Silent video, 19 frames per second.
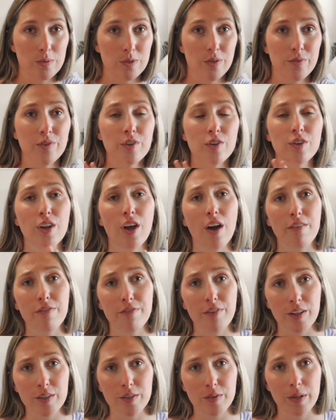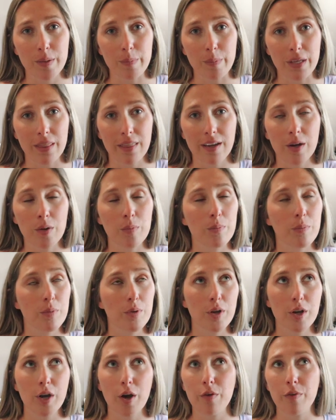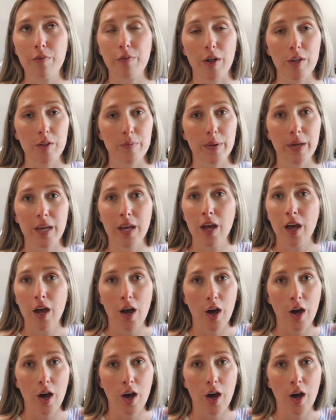so if you're not following me there, go follow me.